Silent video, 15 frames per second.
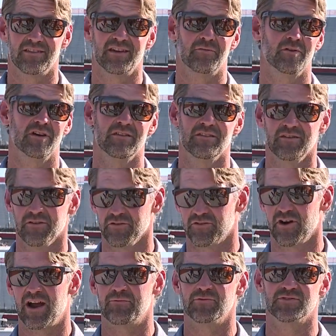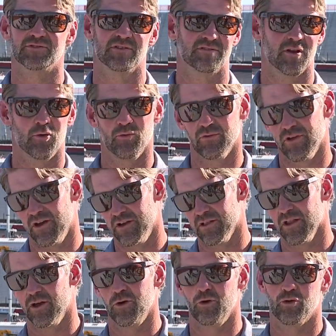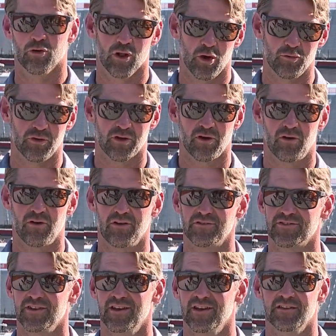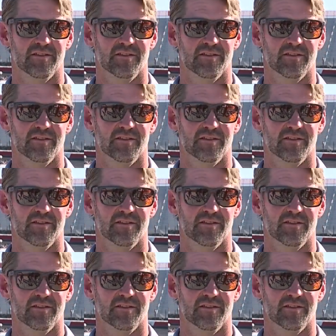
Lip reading: That way, the drivers don't unload or load the cars.